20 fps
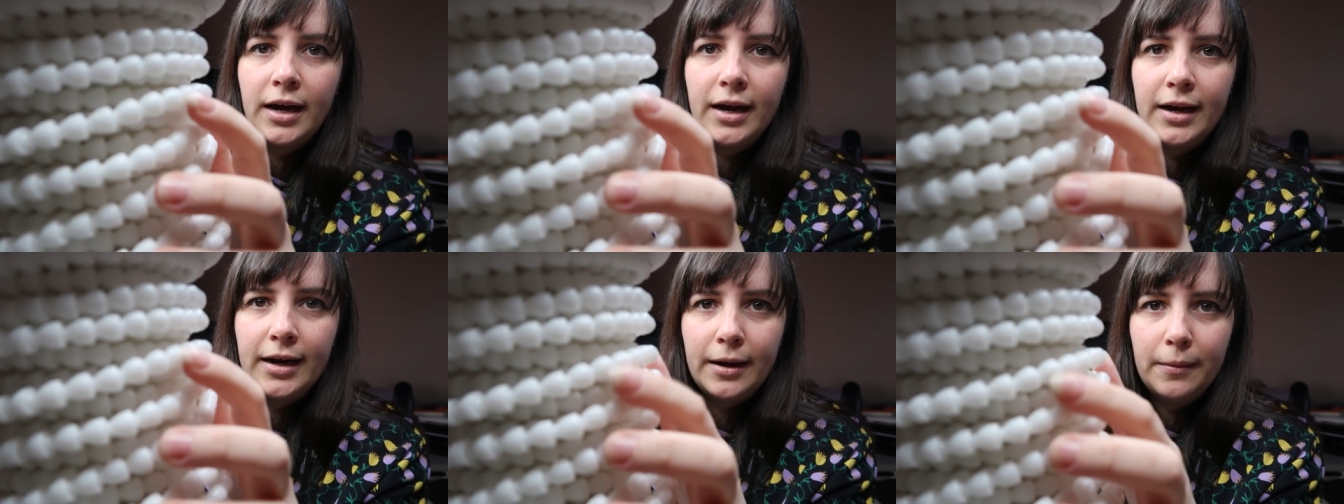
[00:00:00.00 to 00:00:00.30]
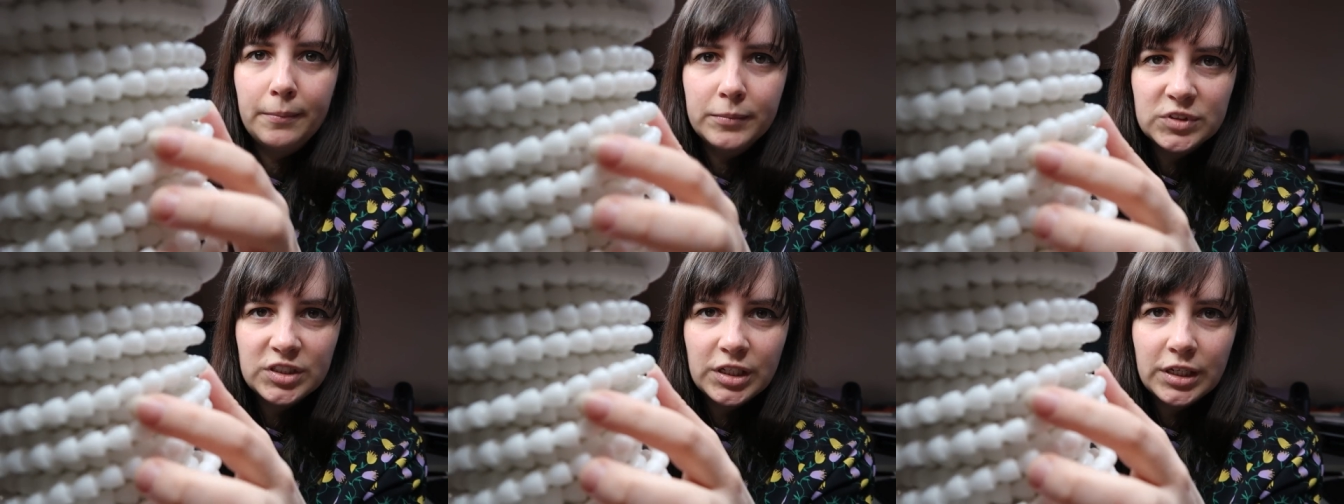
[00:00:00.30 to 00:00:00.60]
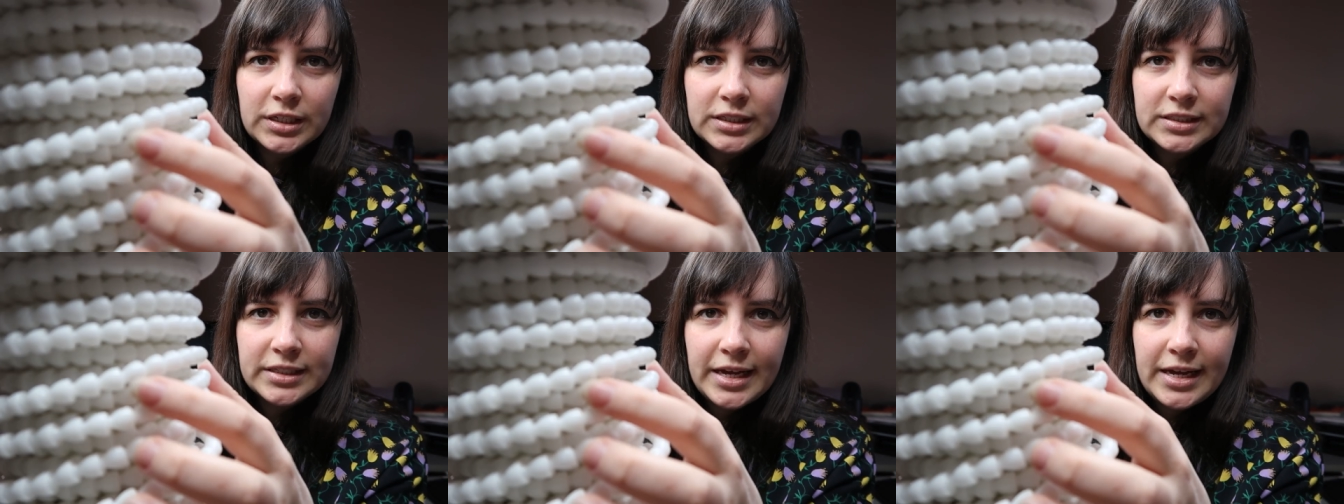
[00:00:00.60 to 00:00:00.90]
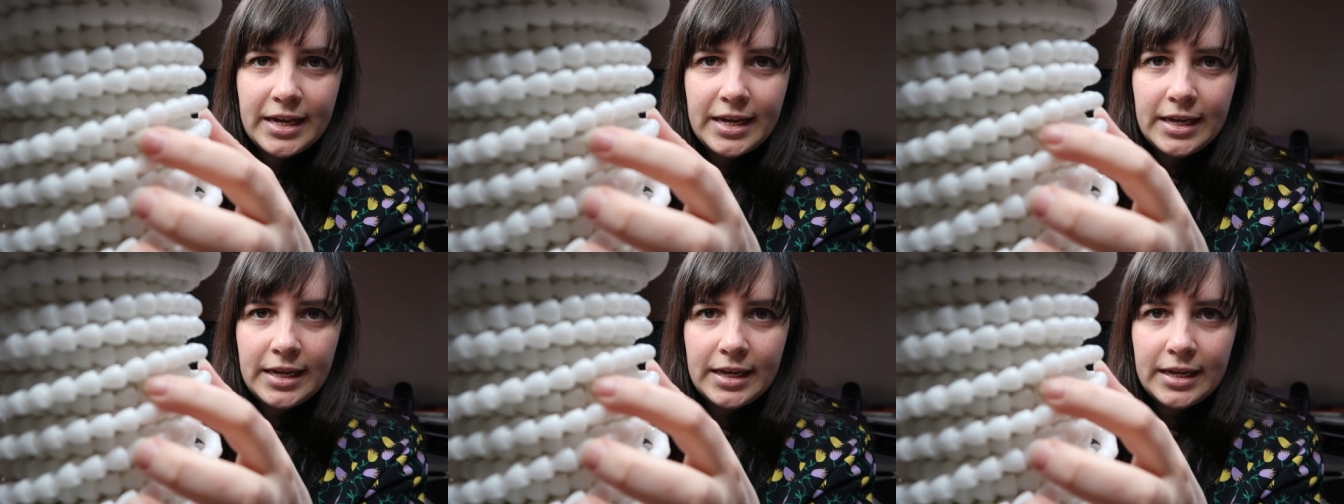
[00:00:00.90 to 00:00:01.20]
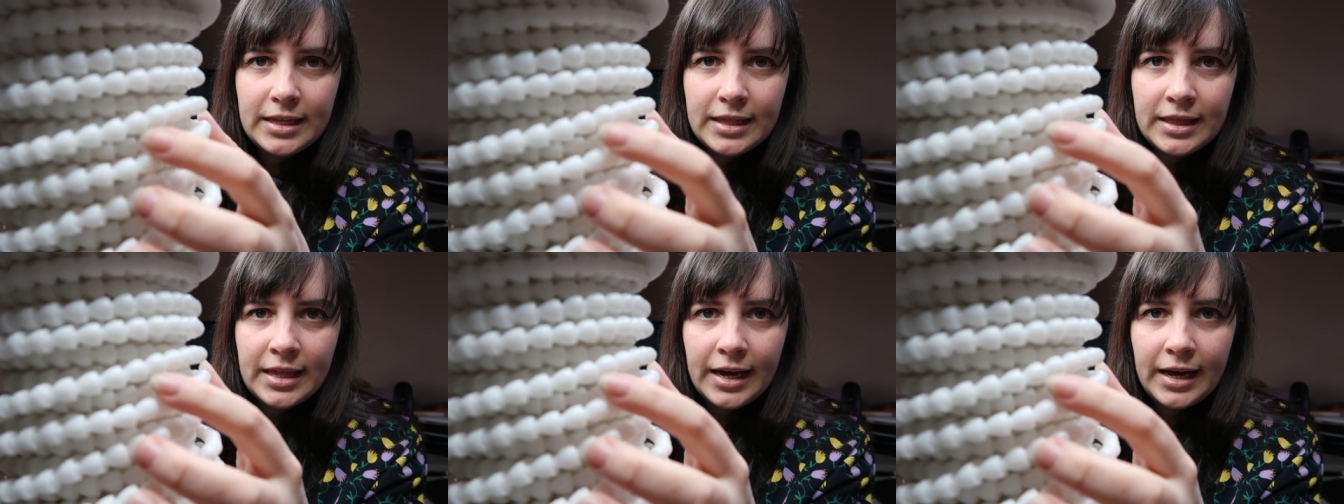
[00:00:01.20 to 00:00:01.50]
Um, so you can
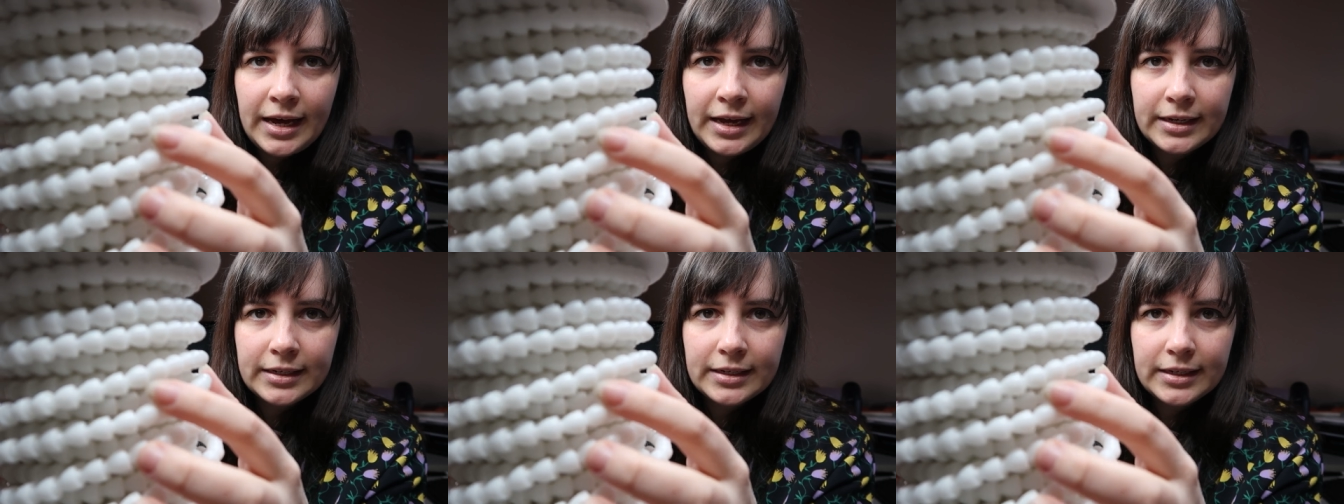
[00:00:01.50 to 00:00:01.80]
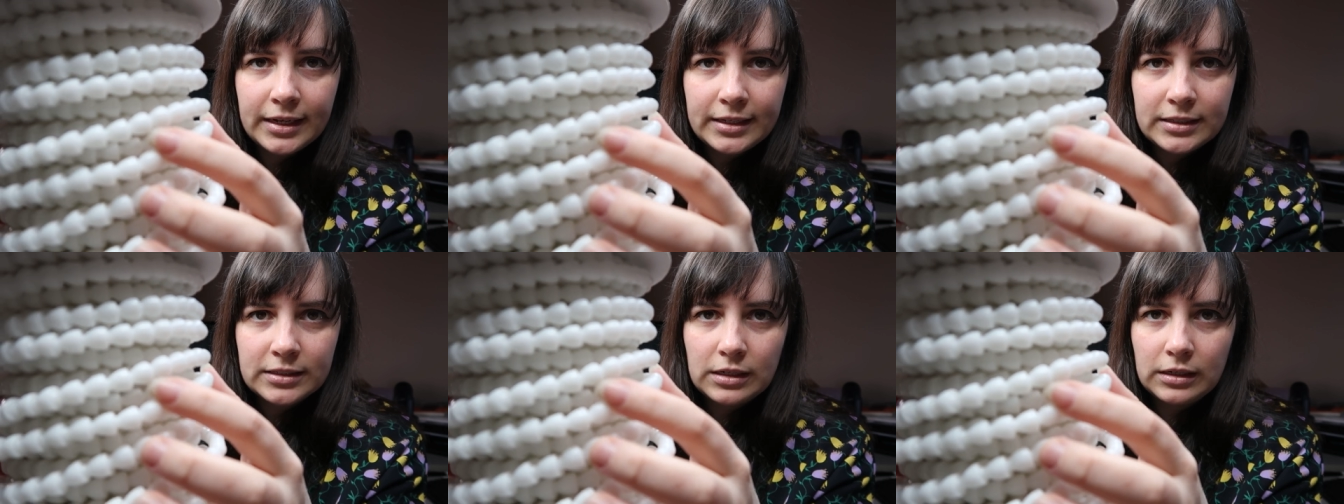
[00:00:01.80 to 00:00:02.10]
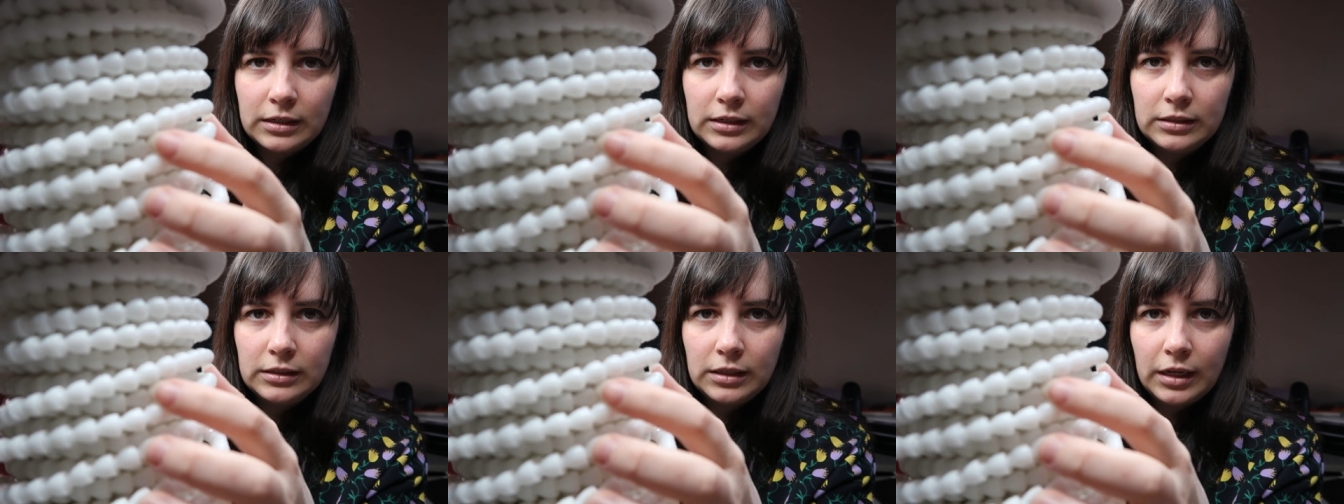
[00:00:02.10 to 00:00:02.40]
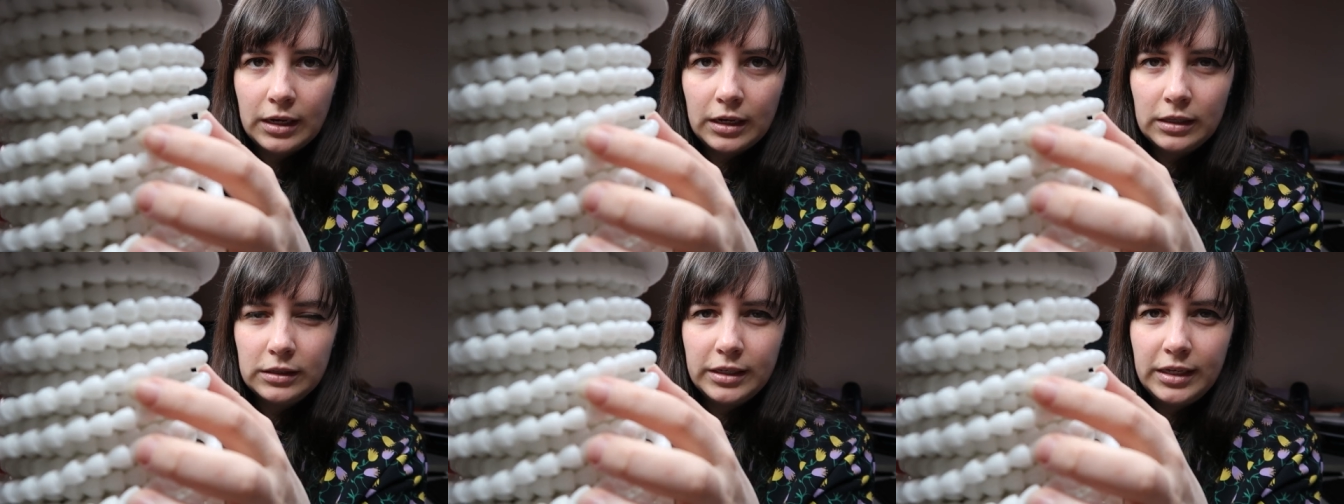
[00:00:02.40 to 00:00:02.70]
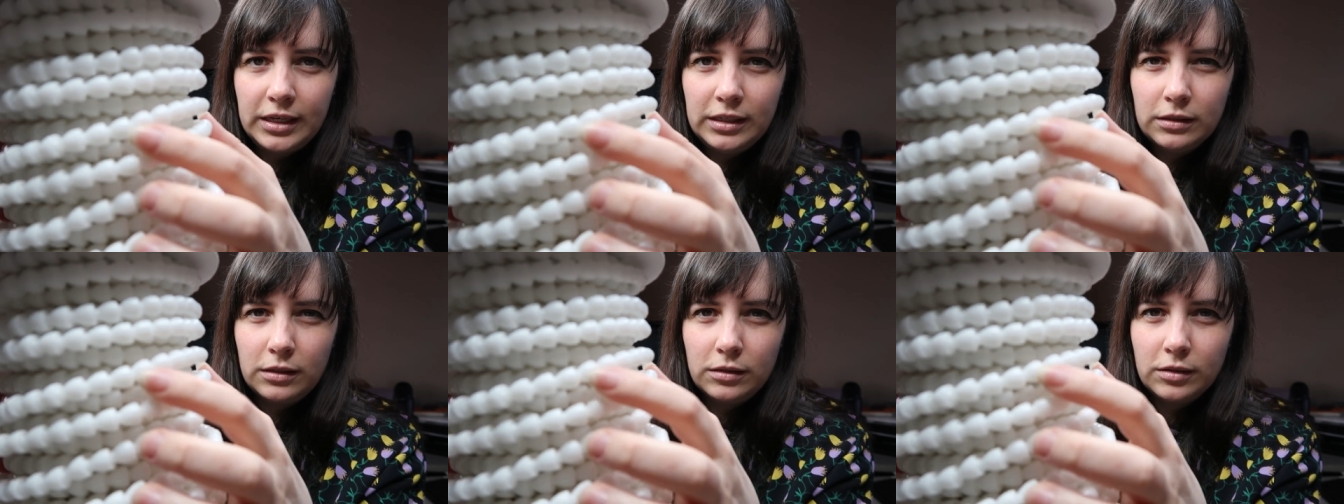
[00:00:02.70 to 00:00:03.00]
see that it's got like an
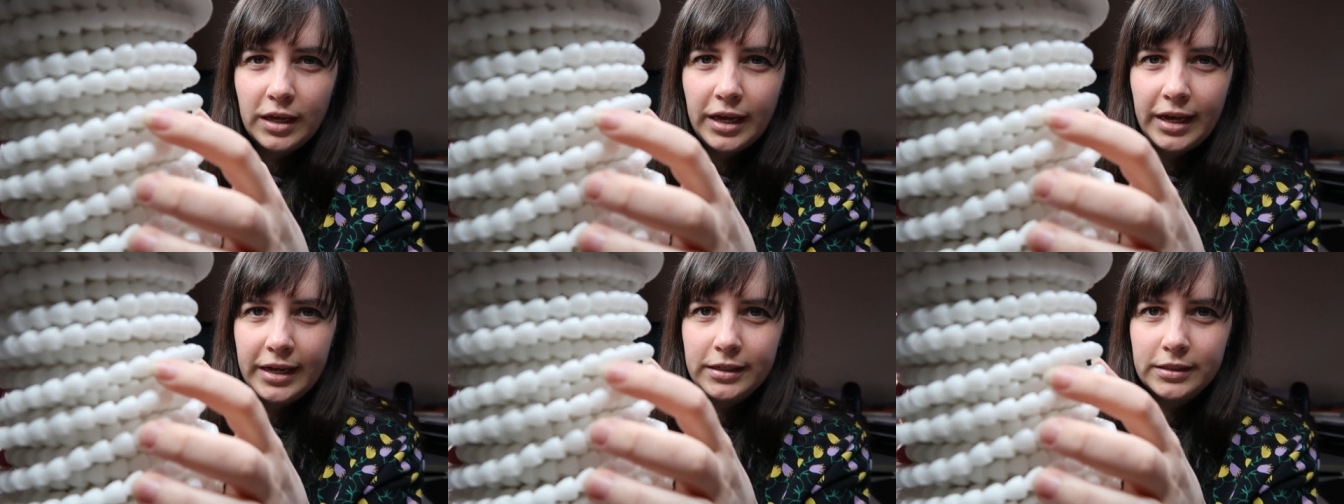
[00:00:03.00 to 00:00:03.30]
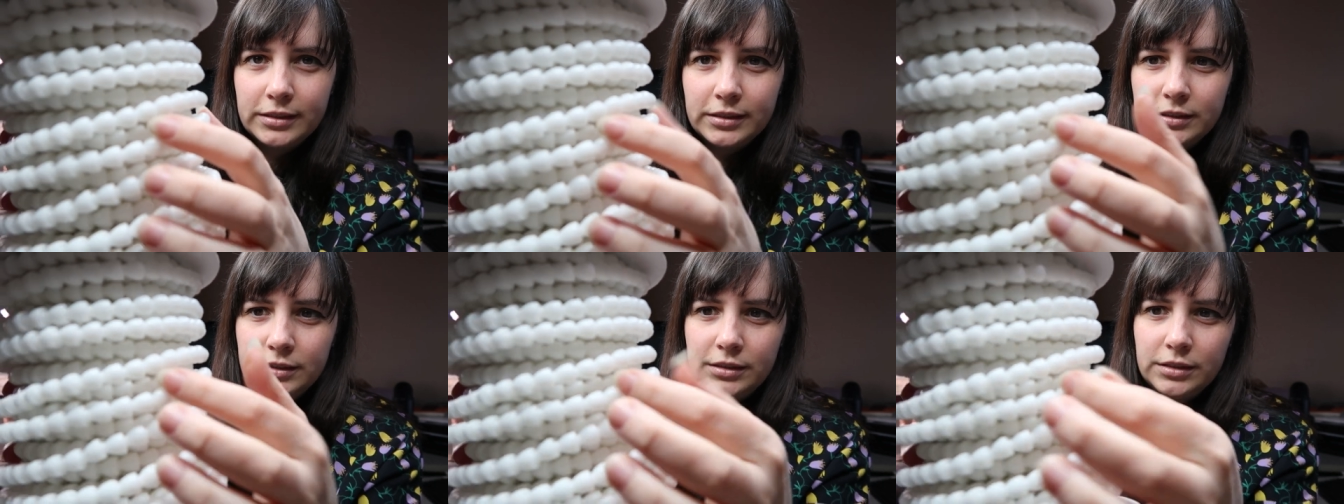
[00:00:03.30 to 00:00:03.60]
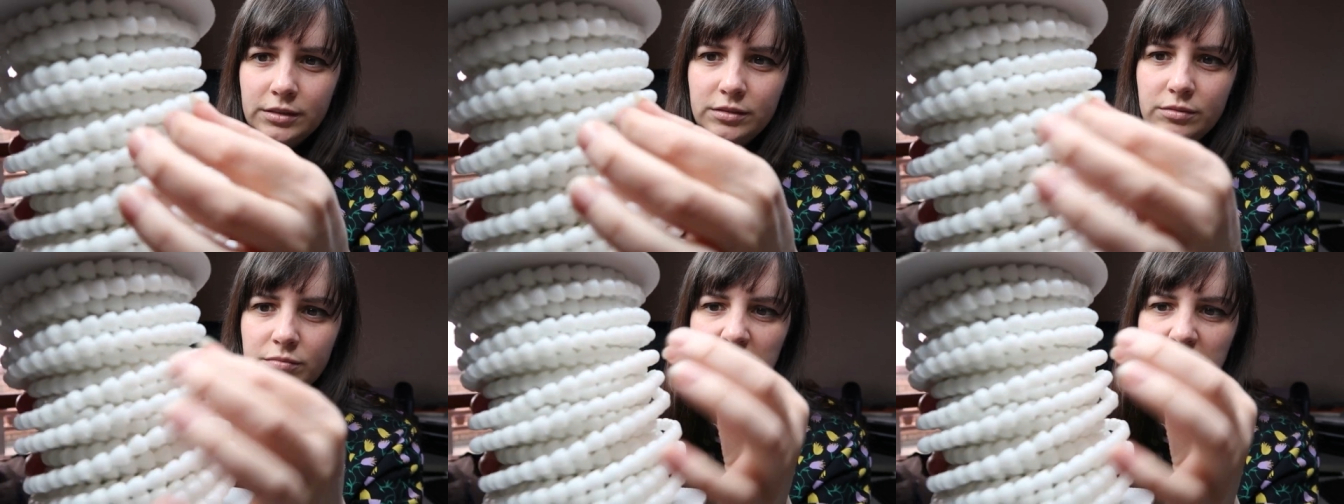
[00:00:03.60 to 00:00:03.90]
elongated